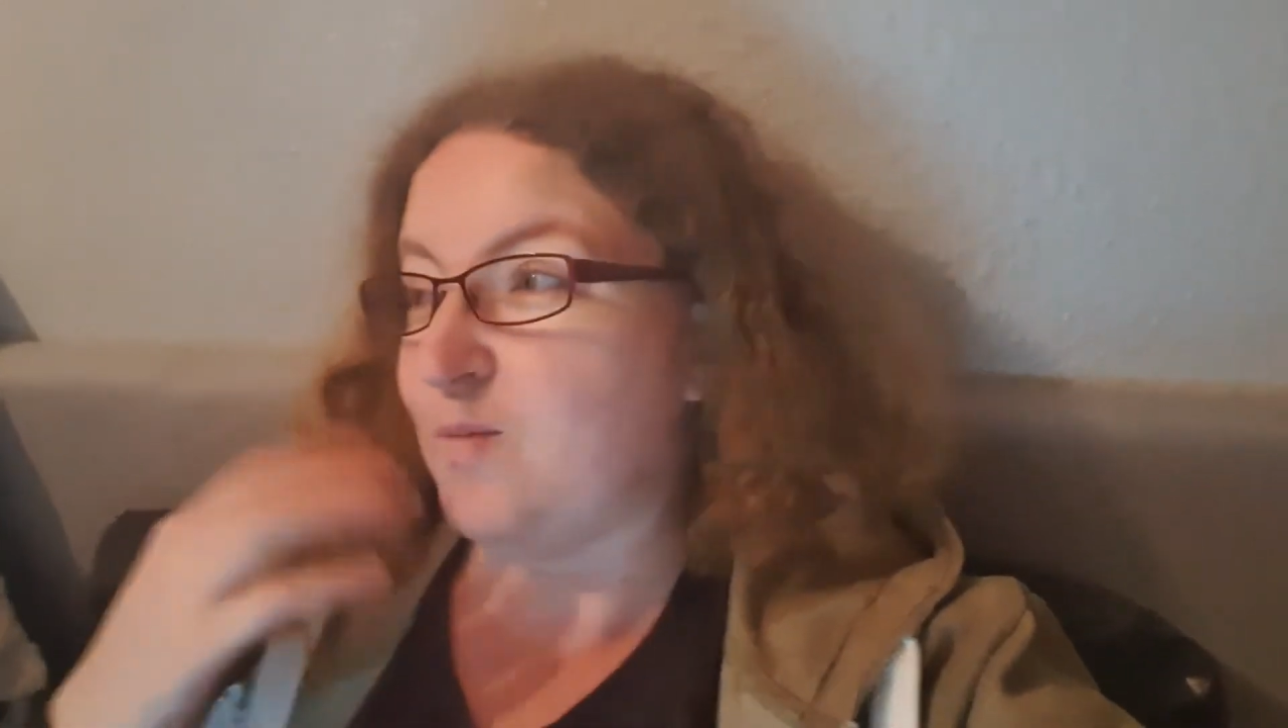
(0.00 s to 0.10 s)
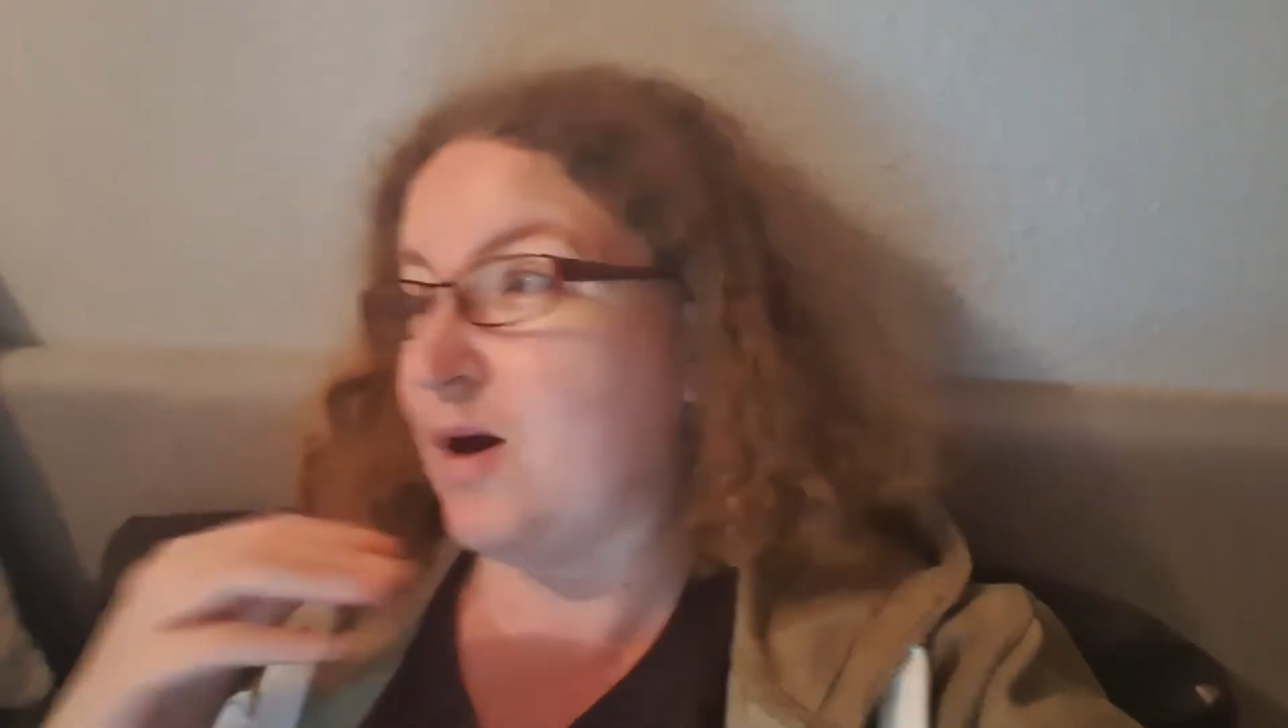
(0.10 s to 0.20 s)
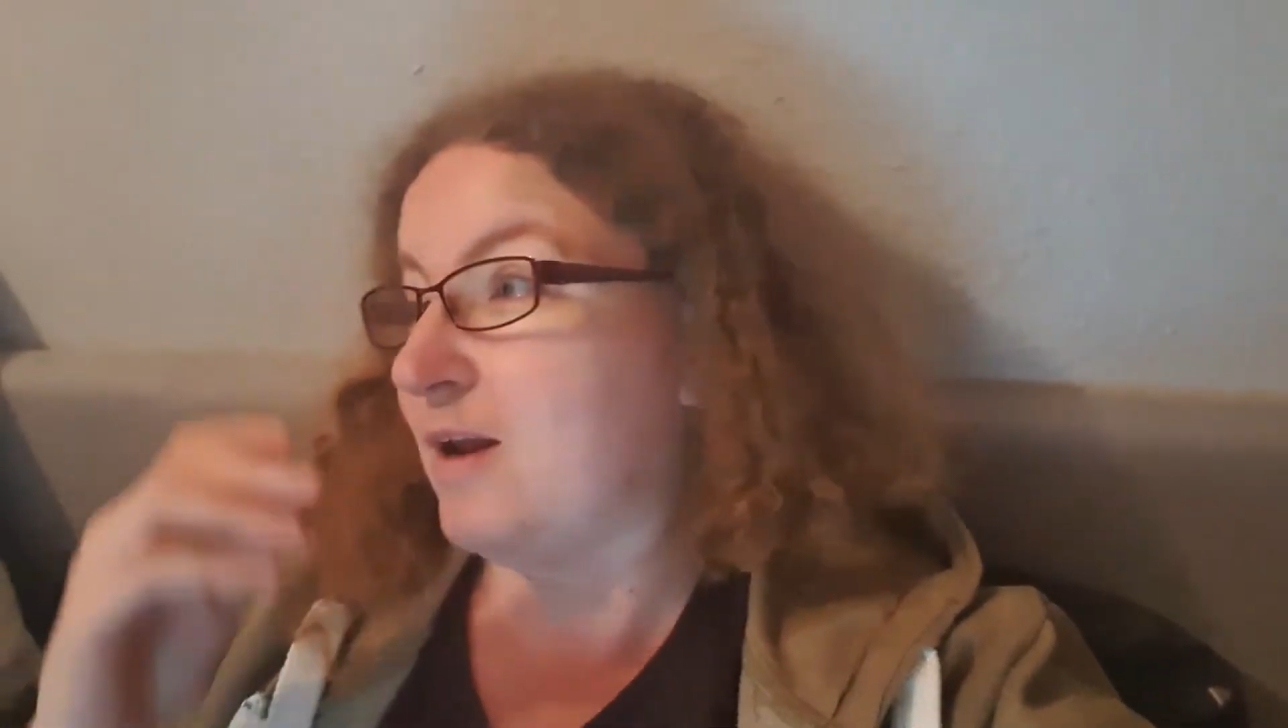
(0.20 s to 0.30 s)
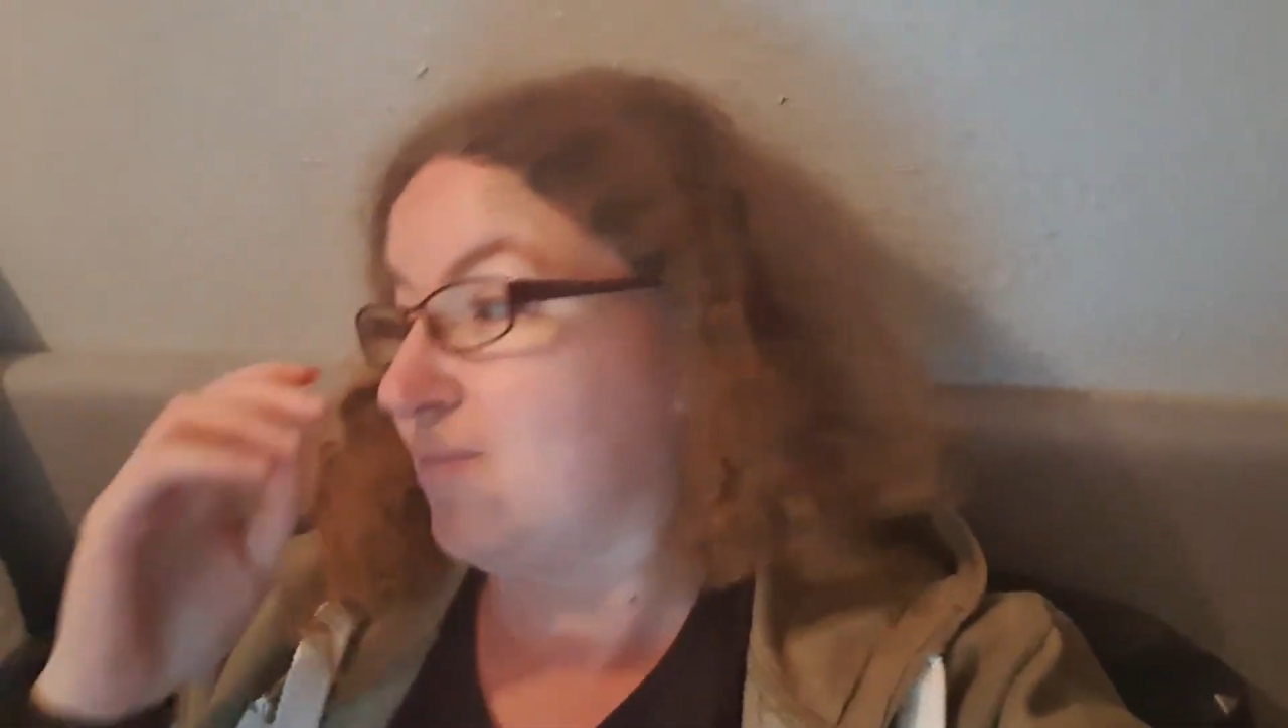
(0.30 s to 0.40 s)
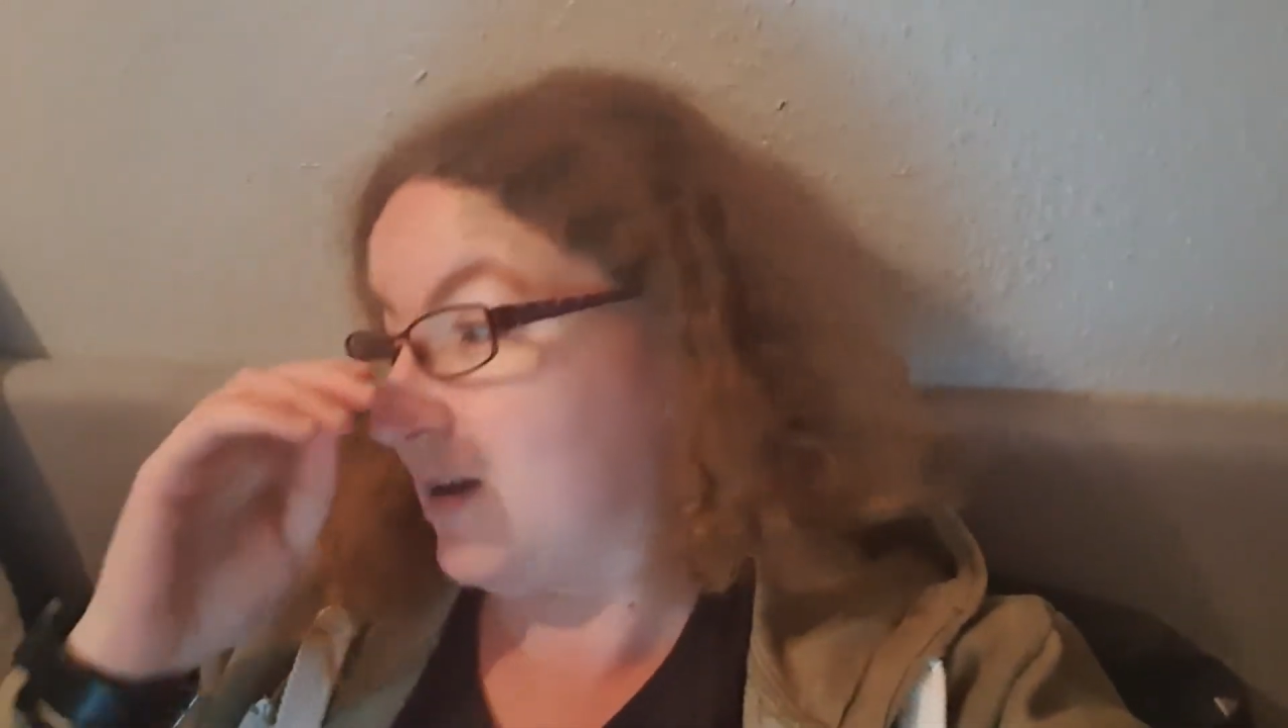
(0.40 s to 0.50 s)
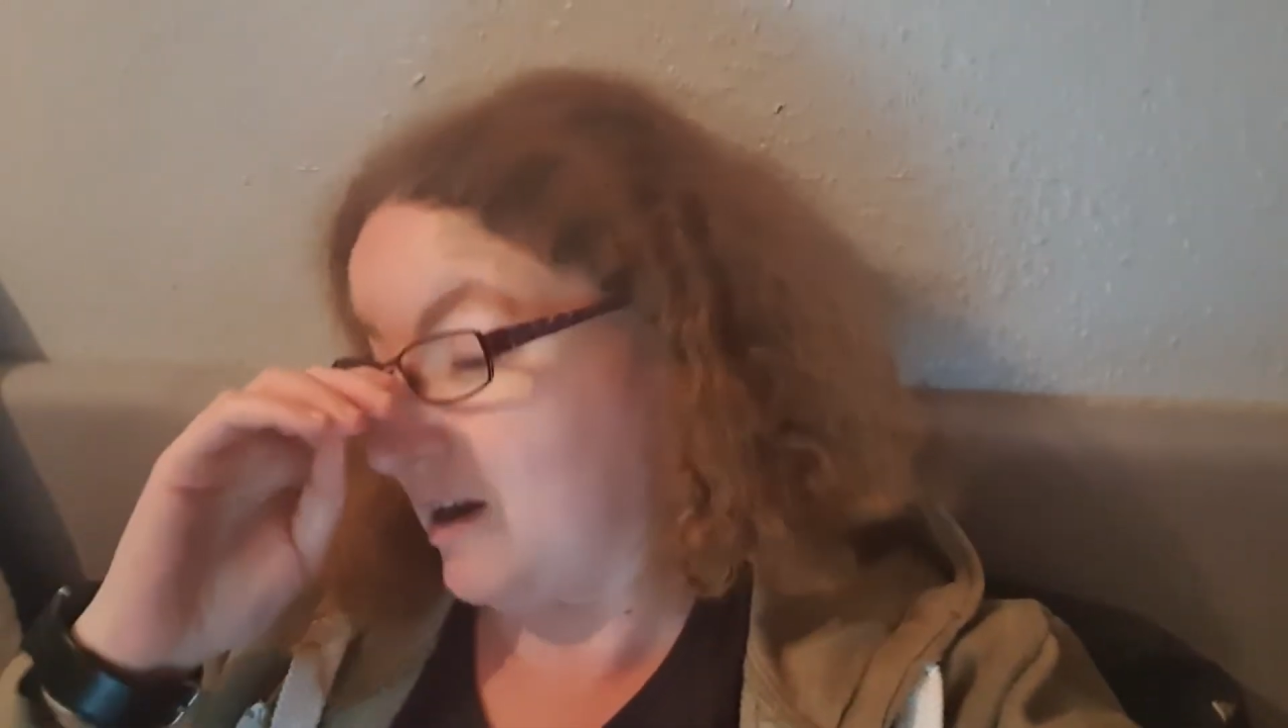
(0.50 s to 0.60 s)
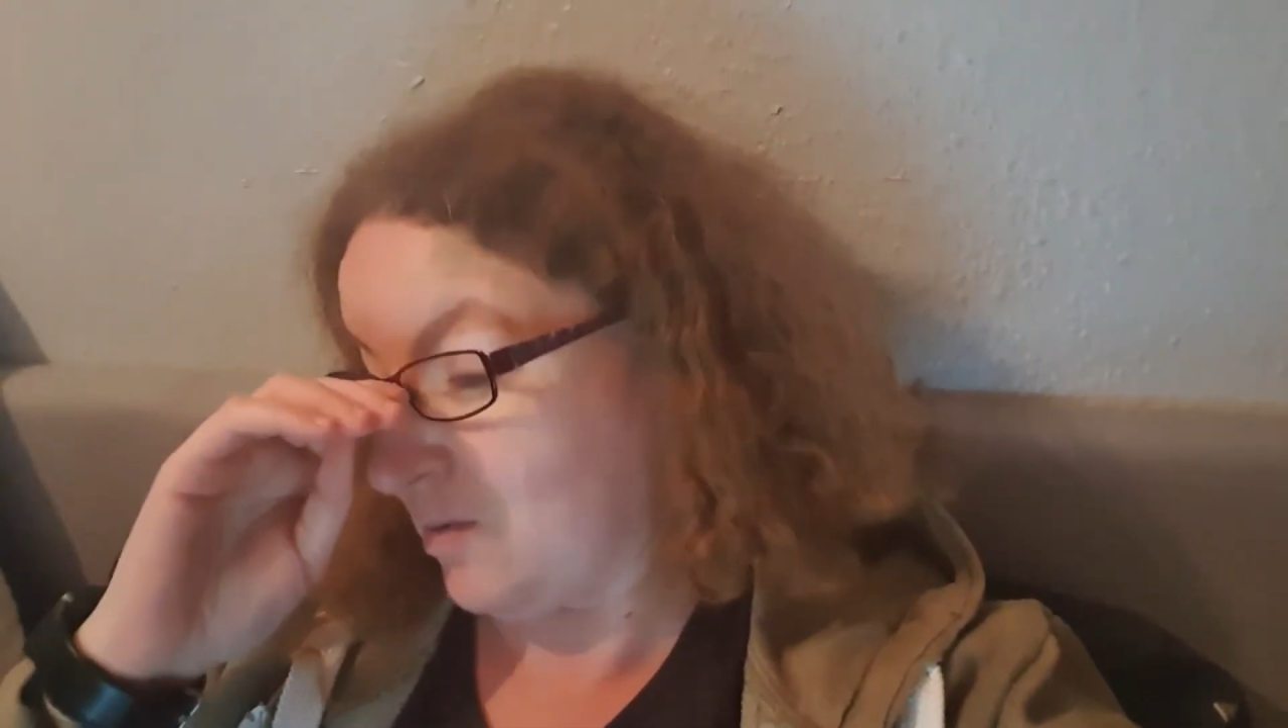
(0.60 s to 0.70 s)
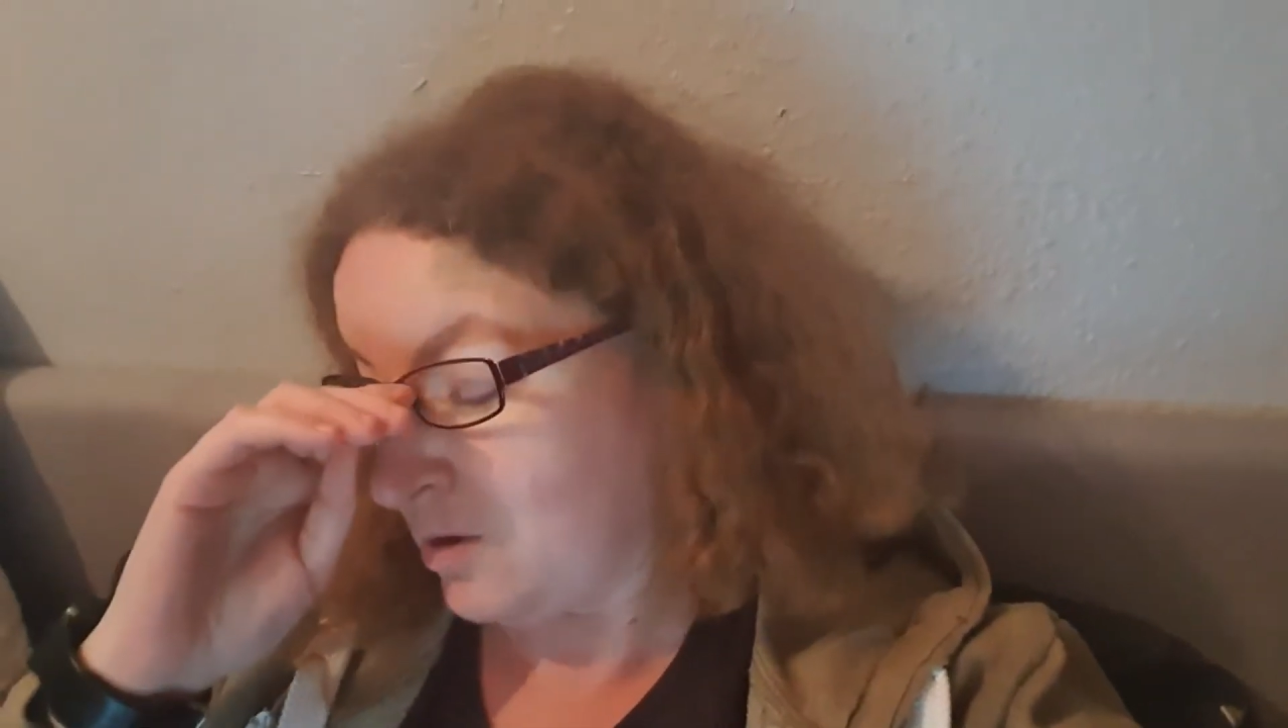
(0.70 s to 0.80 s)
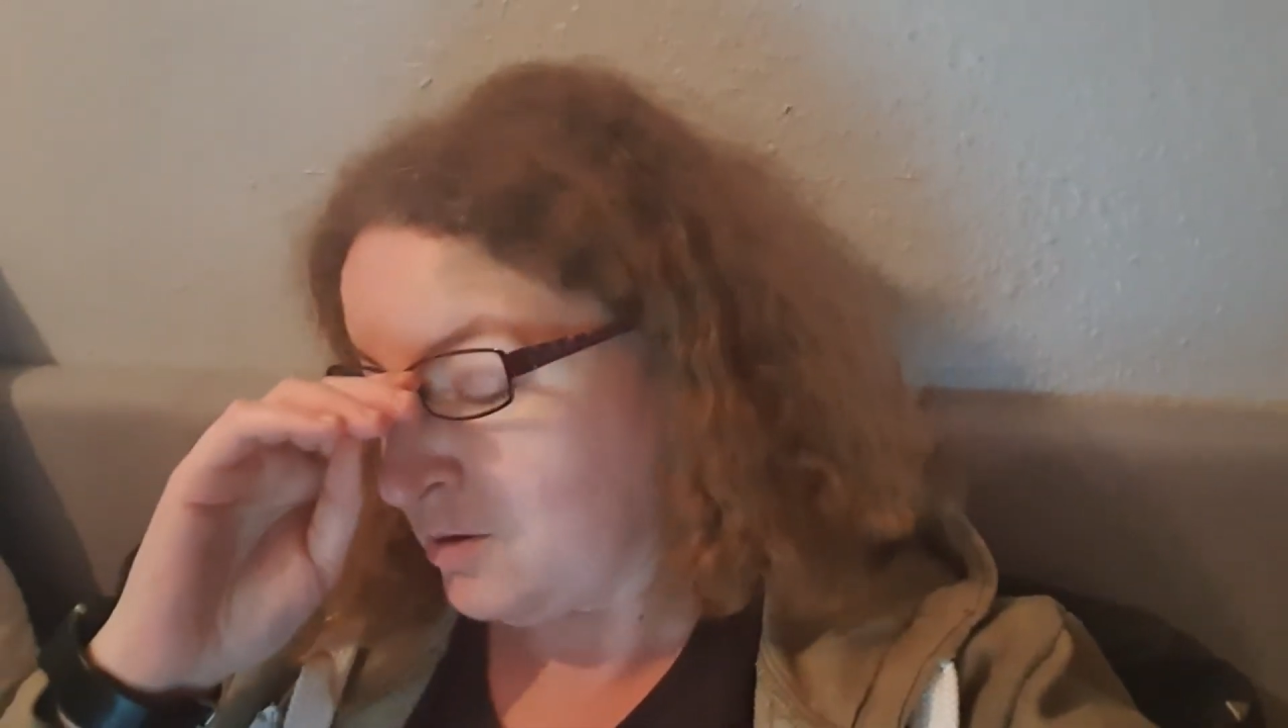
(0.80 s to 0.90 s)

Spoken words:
well up now.